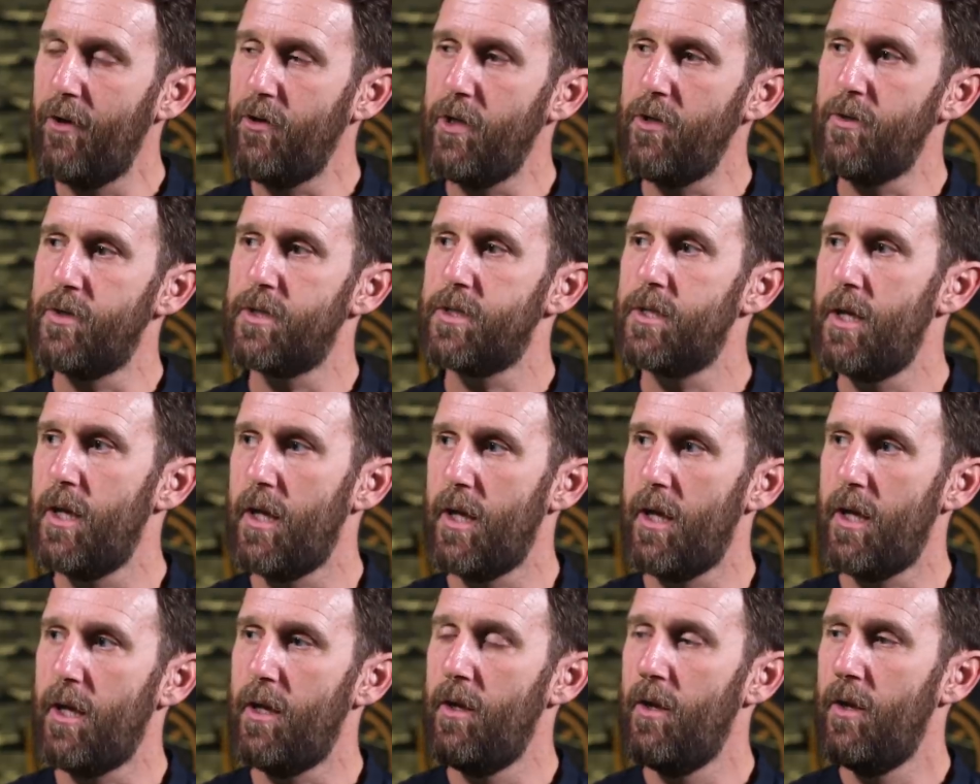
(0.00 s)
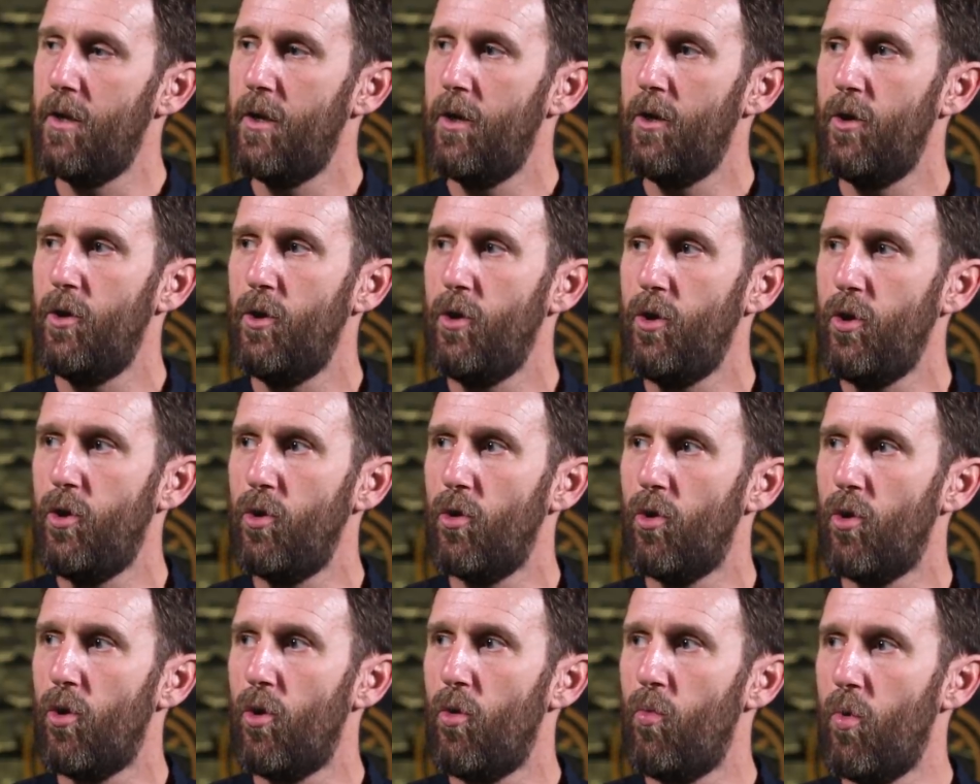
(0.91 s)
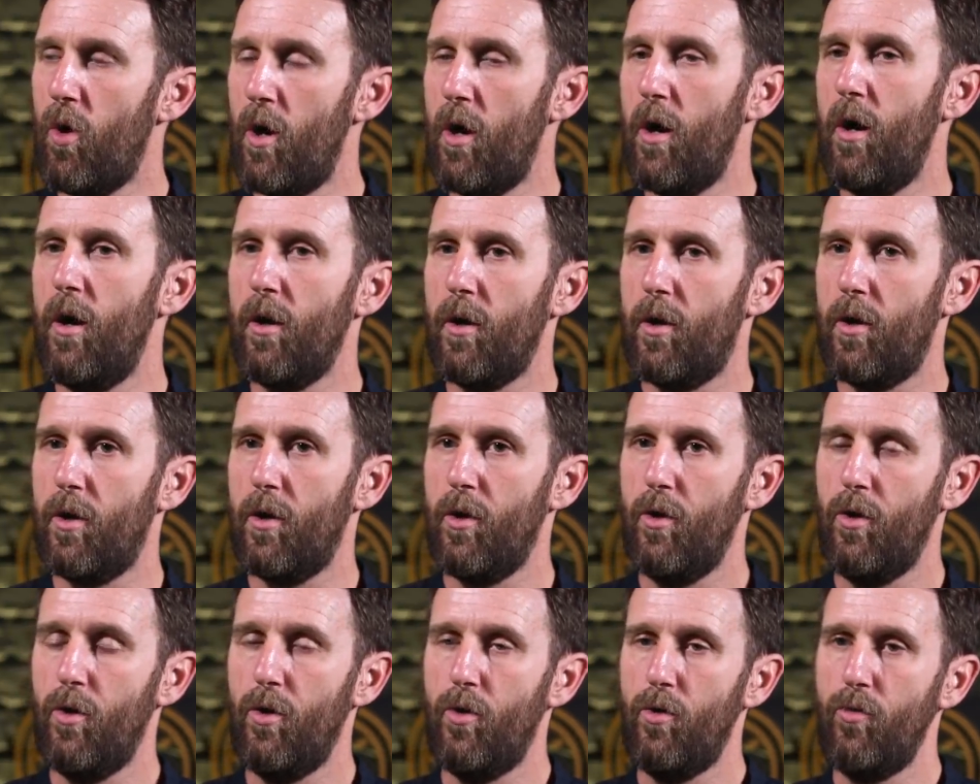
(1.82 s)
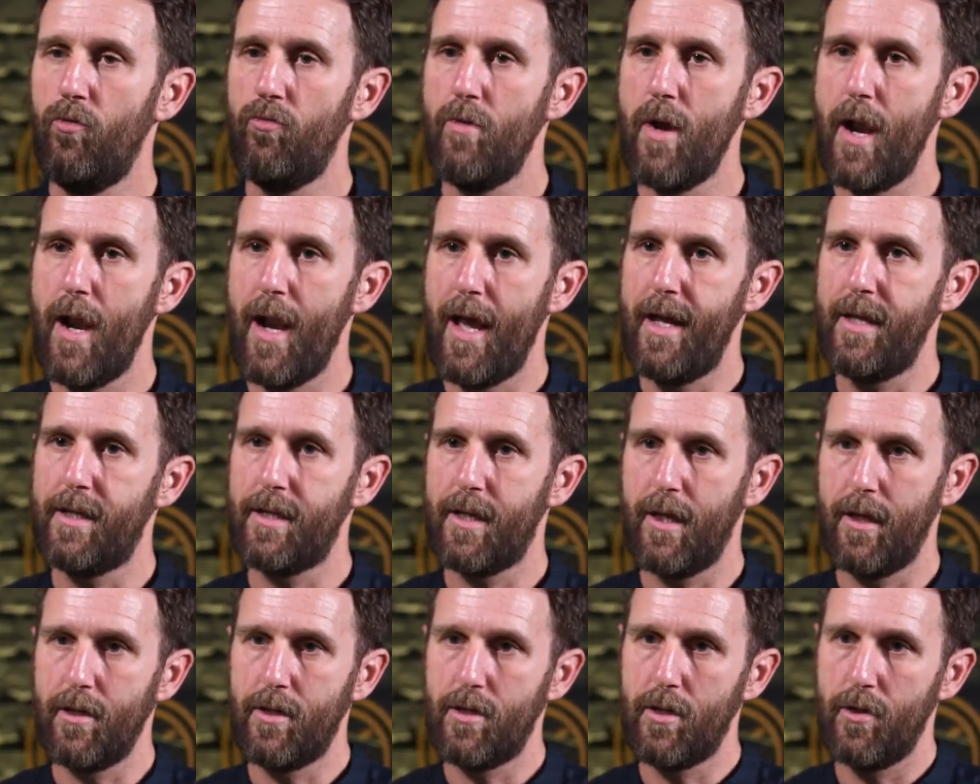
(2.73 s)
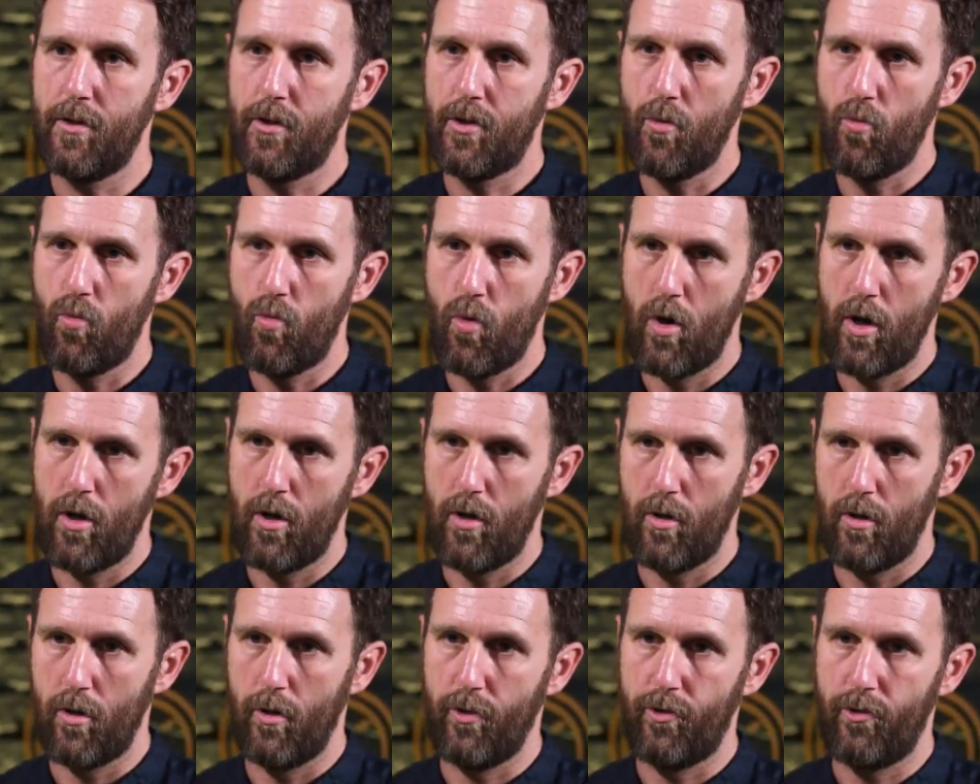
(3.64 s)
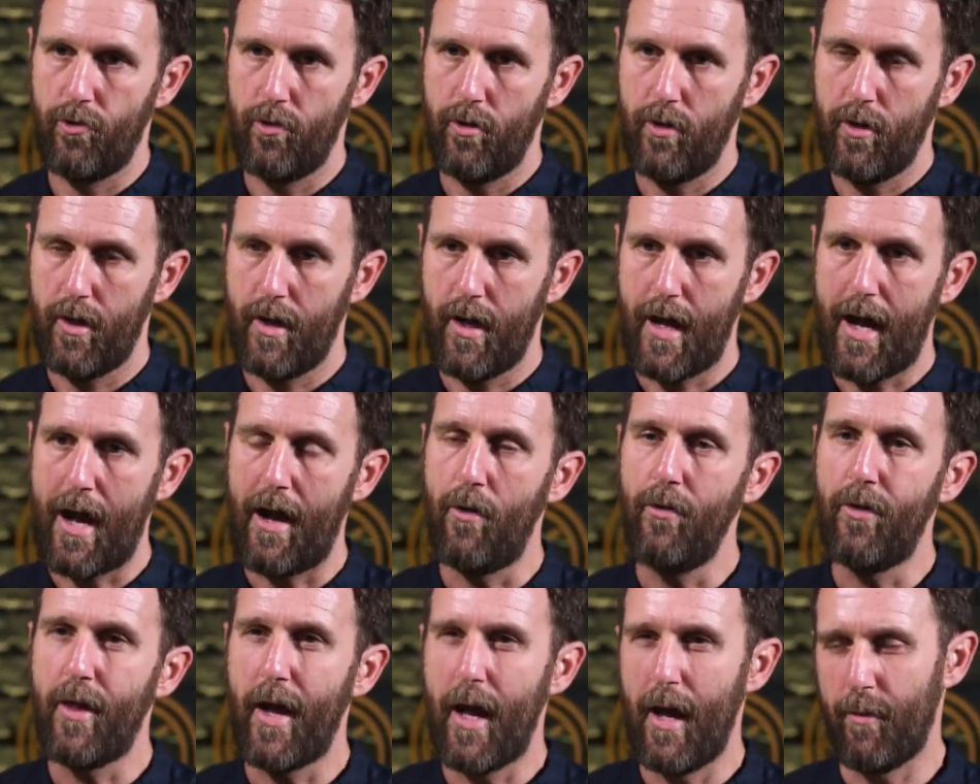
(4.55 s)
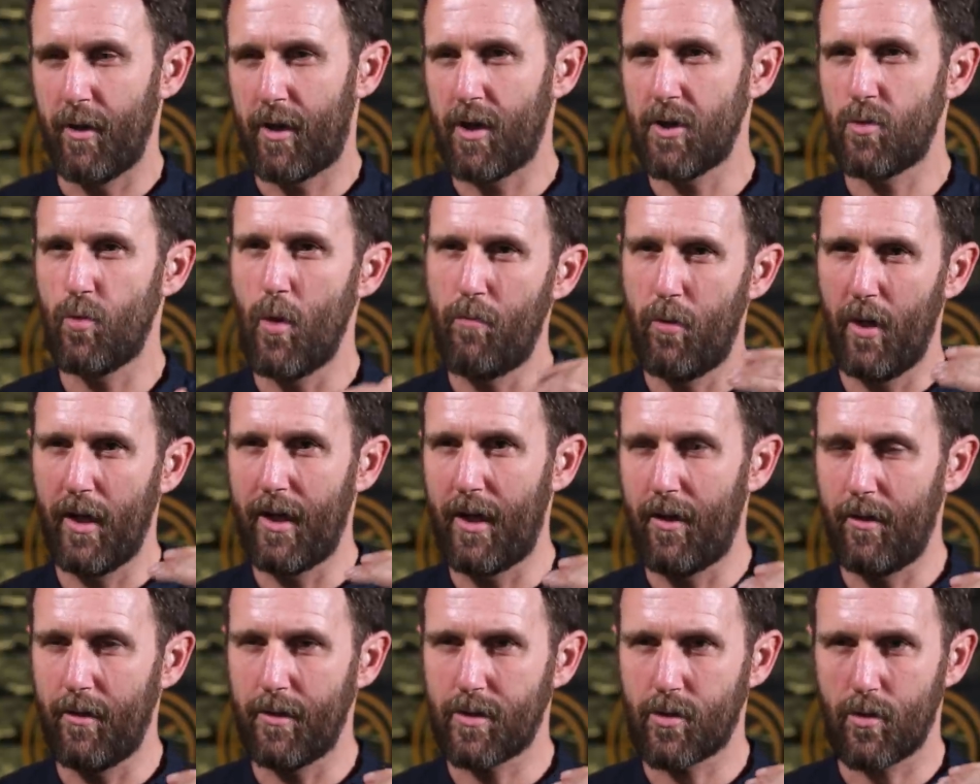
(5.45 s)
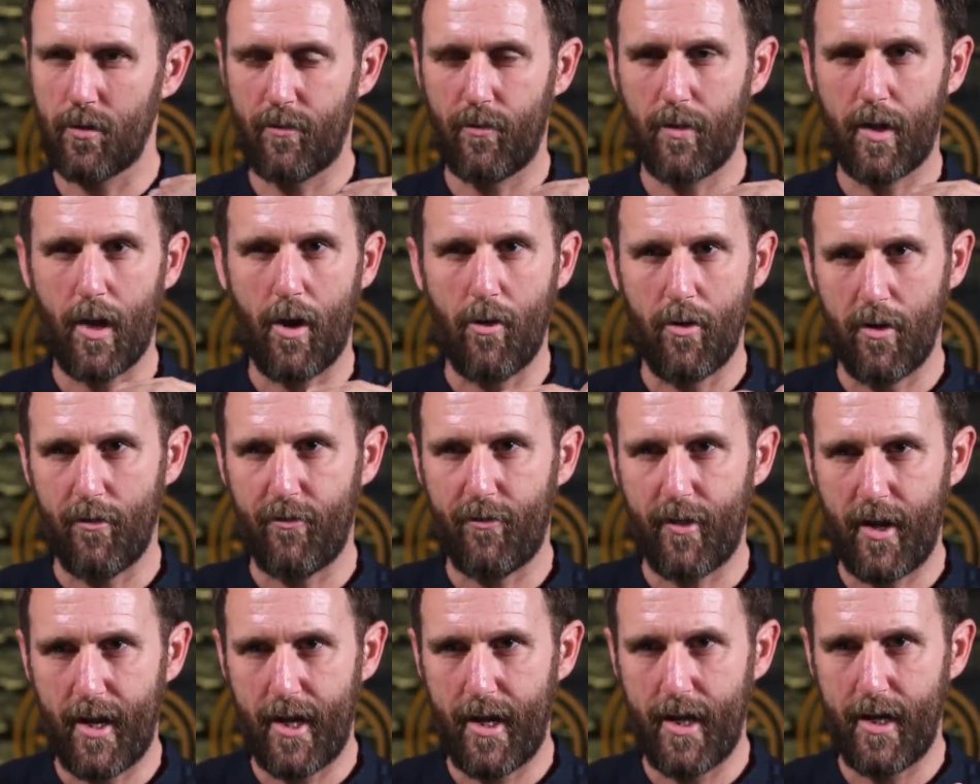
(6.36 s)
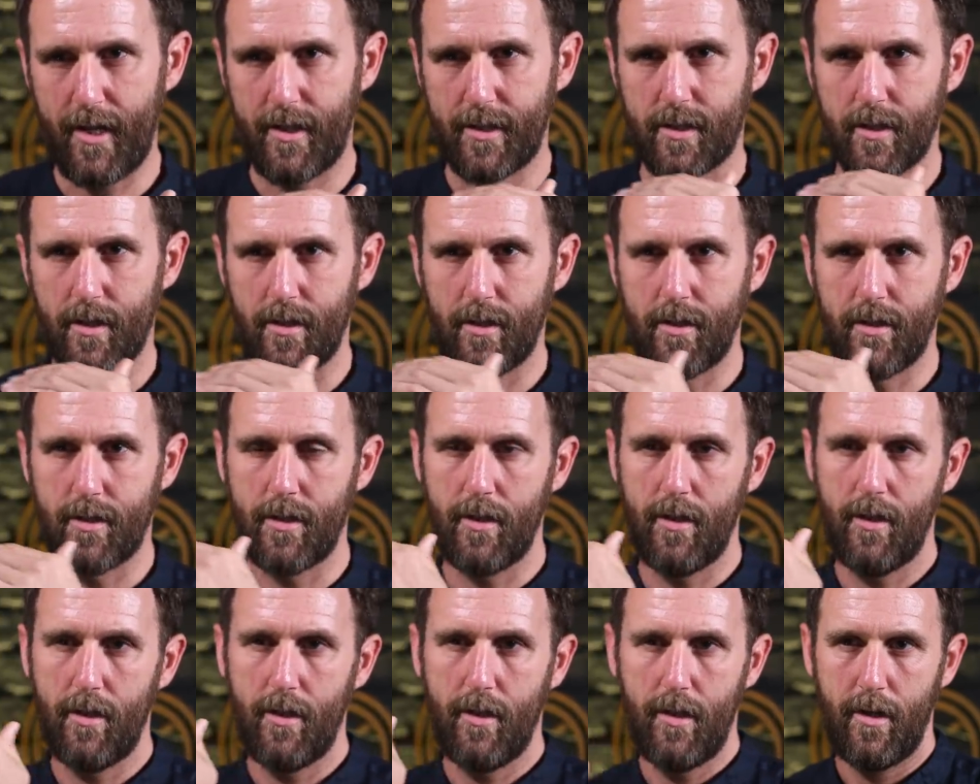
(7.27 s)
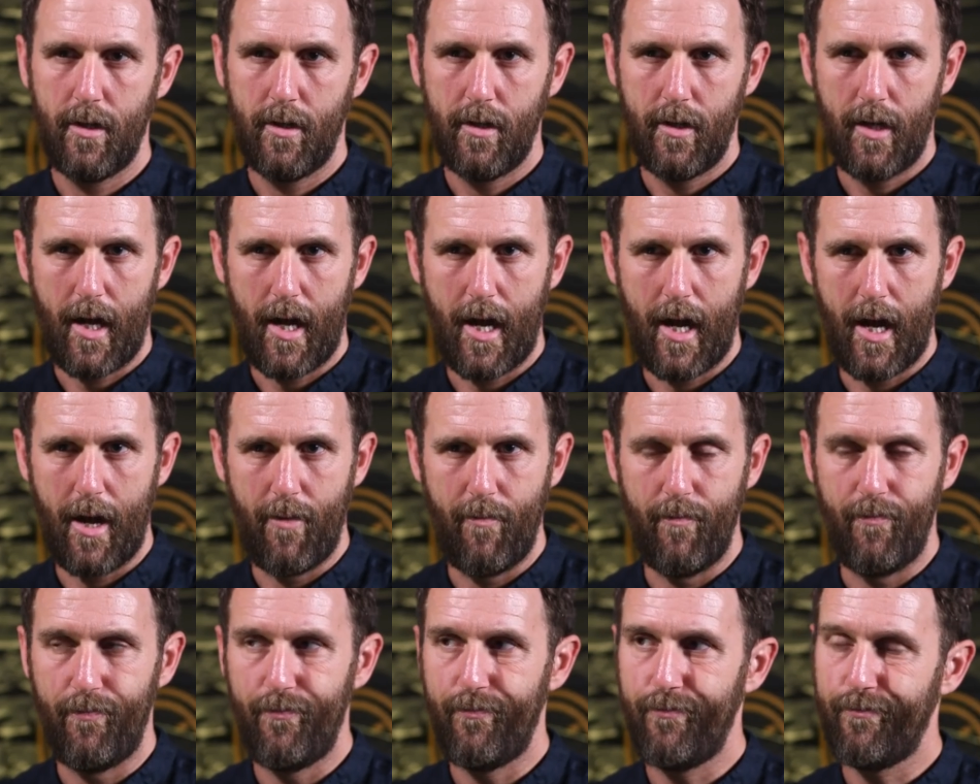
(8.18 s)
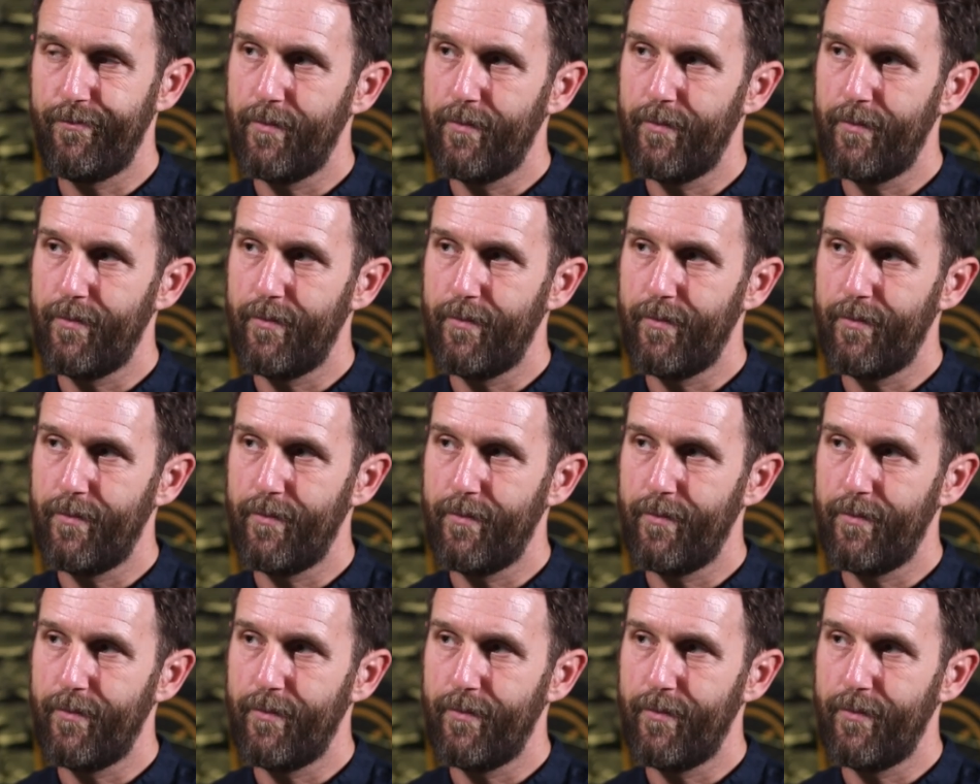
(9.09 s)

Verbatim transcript: do you see your work relating to the world out there because we're bringing sort of current affairs and um,